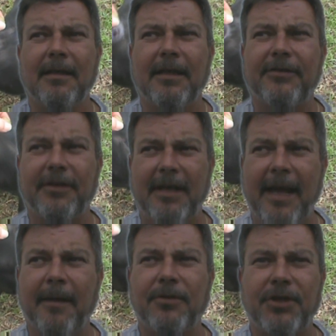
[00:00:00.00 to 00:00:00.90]
It's a
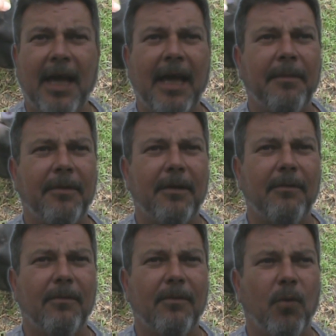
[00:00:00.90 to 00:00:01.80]
damn shame that
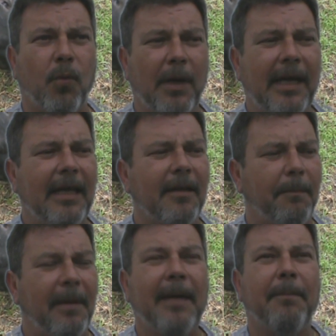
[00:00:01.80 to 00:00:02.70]
we, the
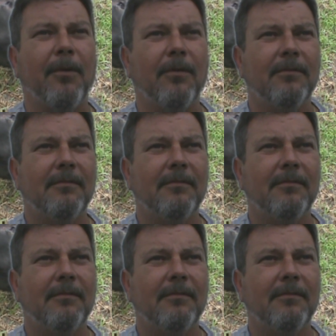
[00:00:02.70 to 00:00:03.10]
people,